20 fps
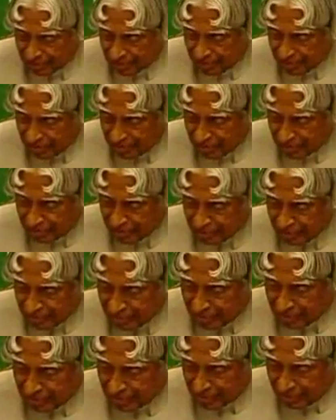southern India
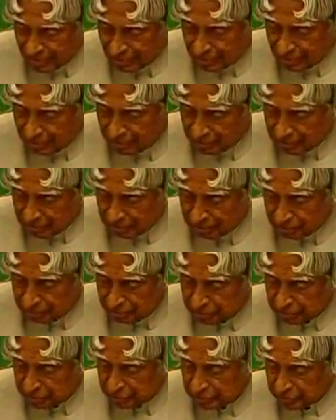and the second
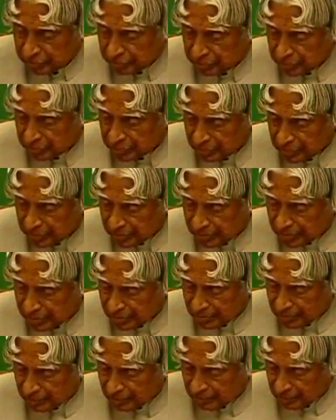oldest chamber in
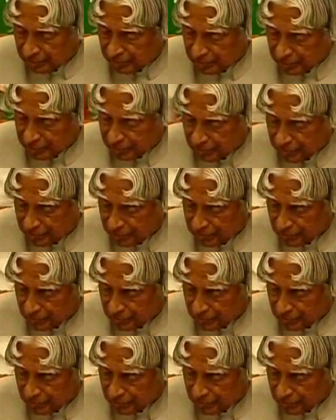India.